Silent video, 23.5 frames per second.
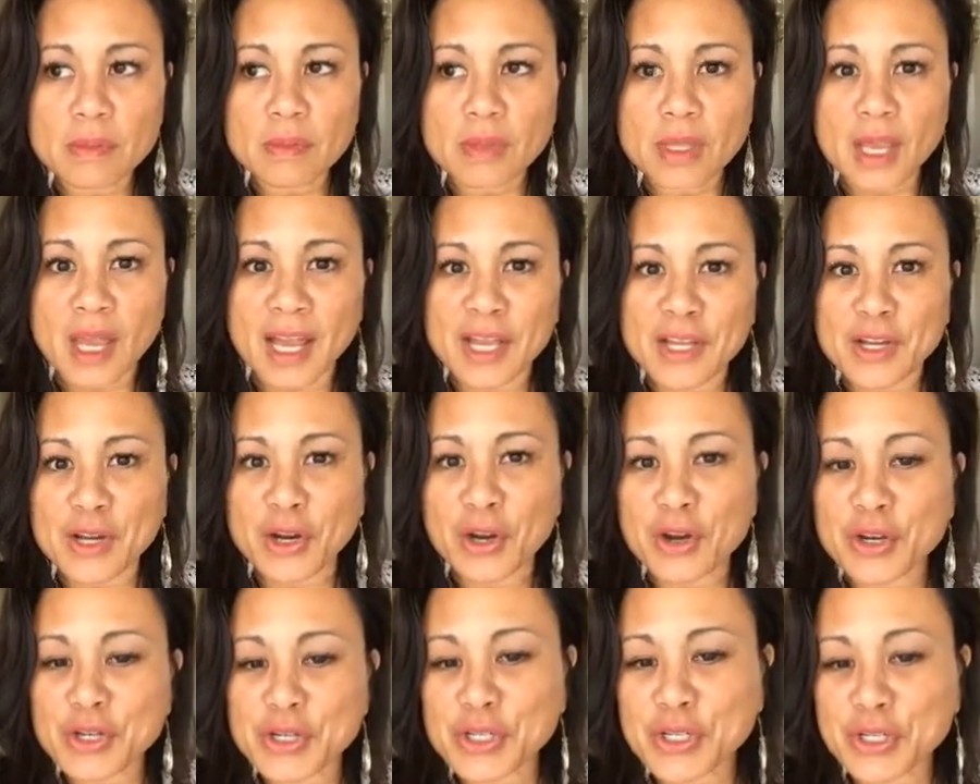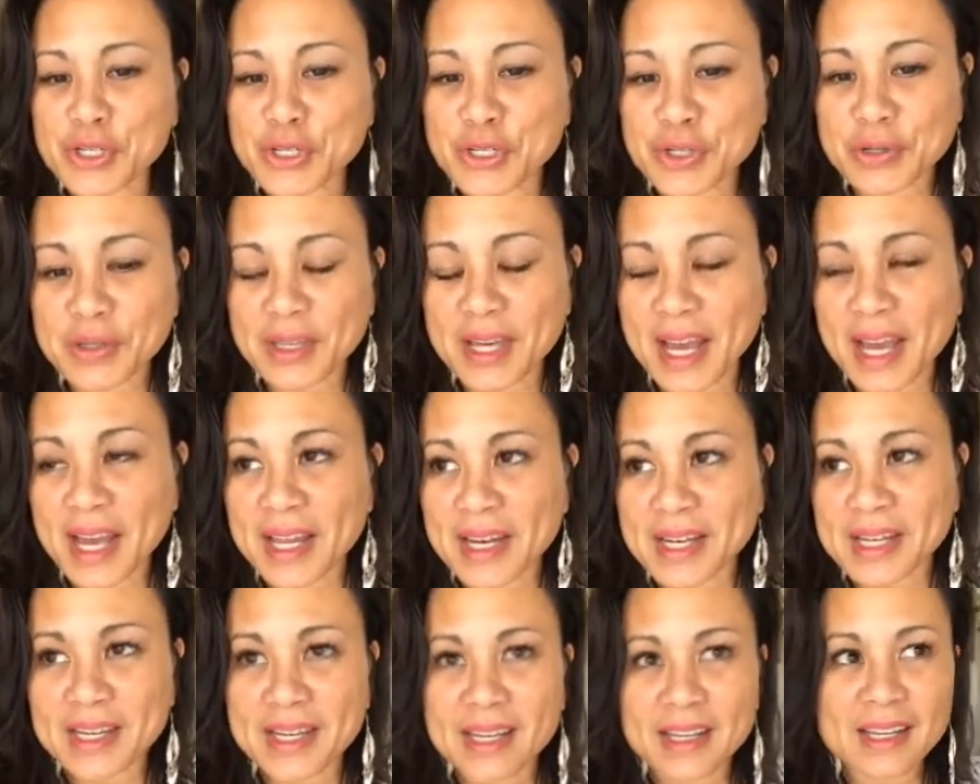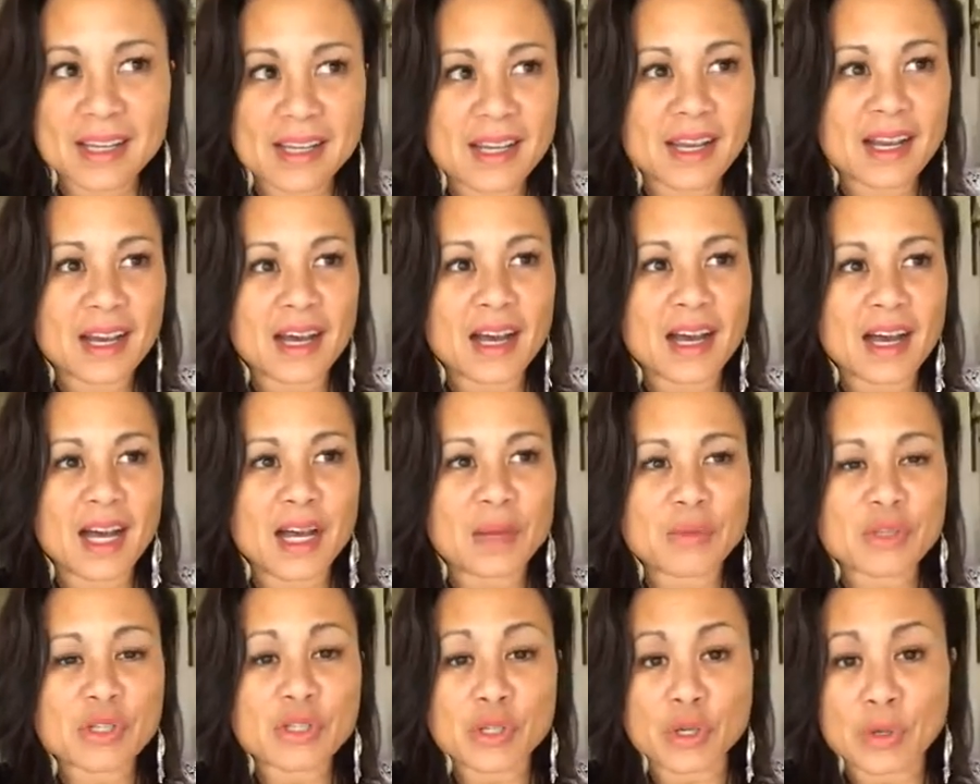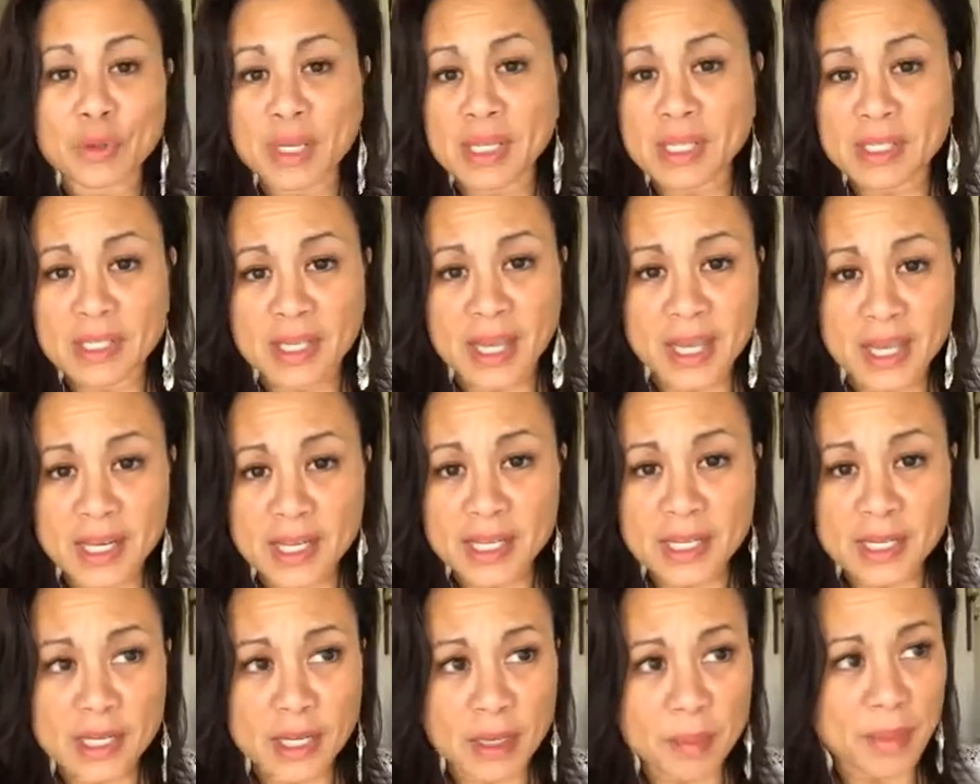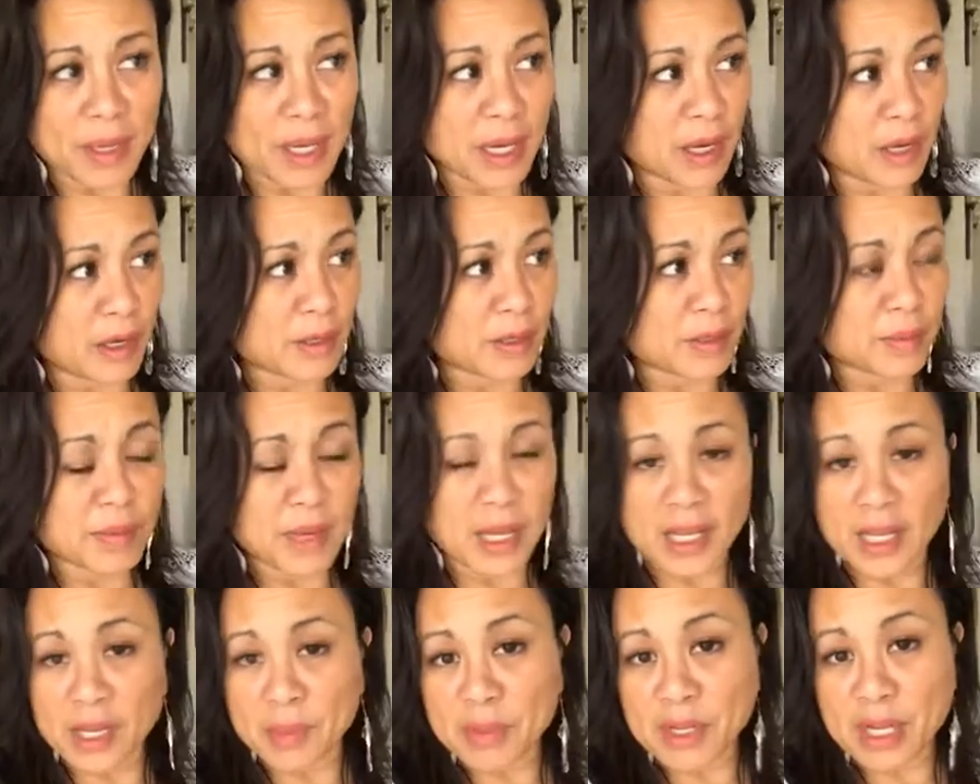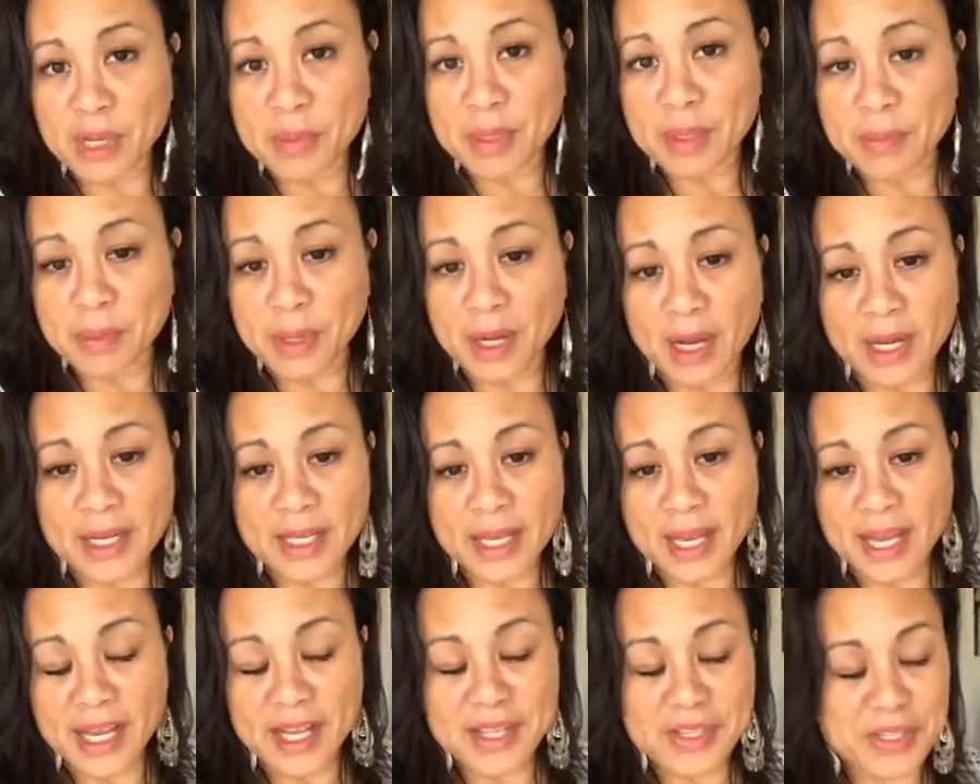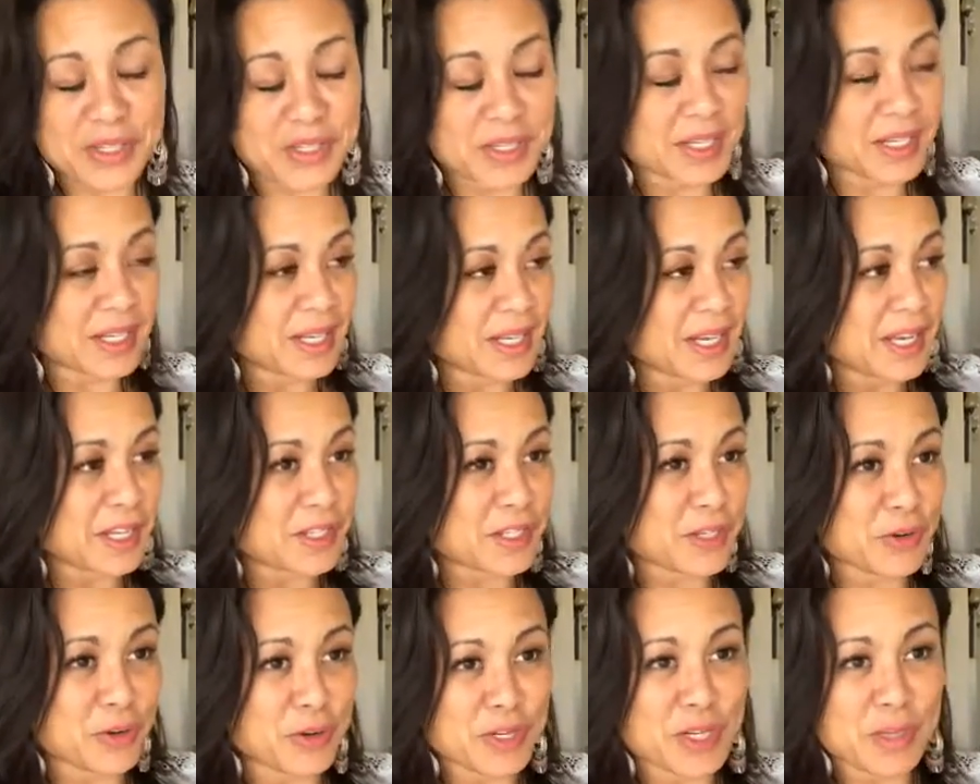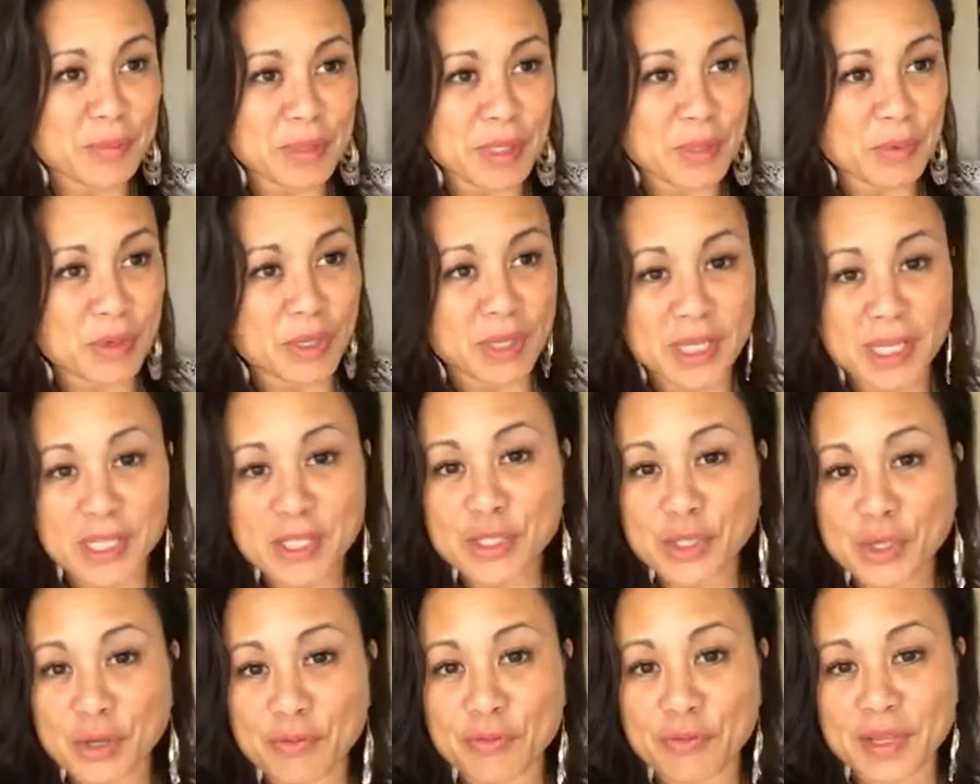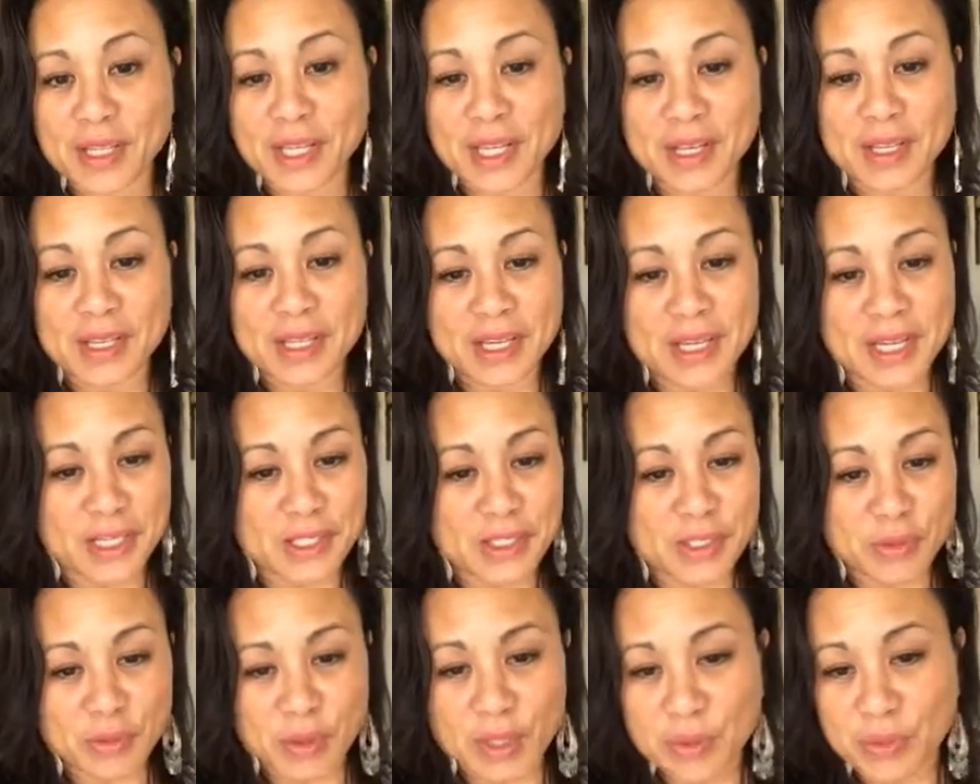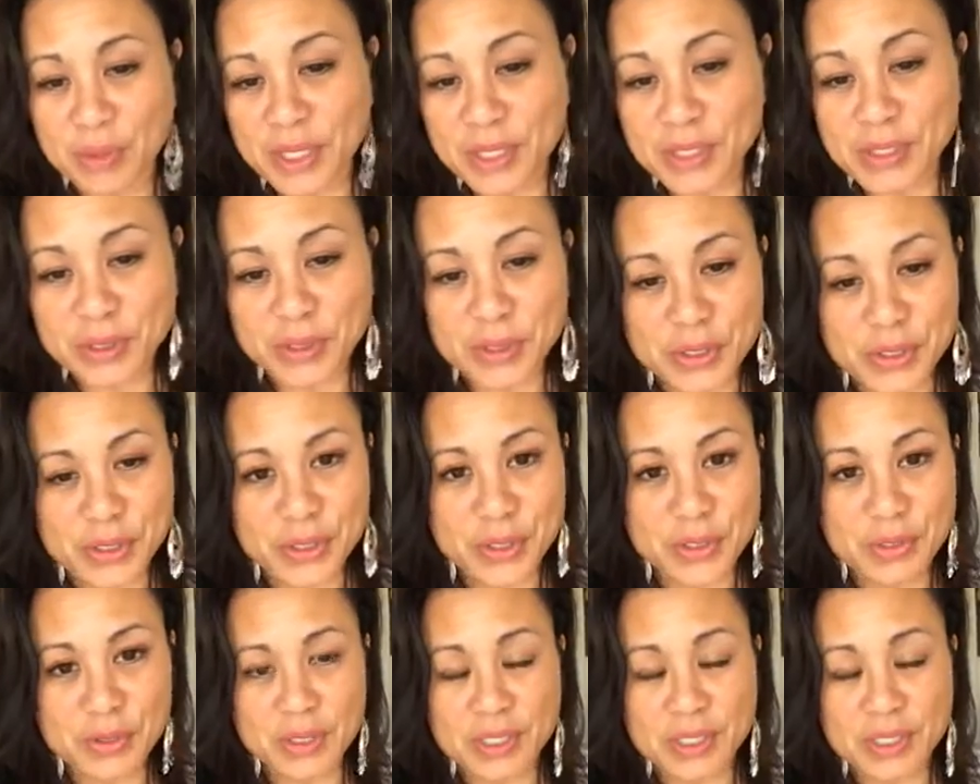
I encourage you to do that. I'm so excited about my upcoming podcast. It's going to be released hopefully in the next three weeks or so.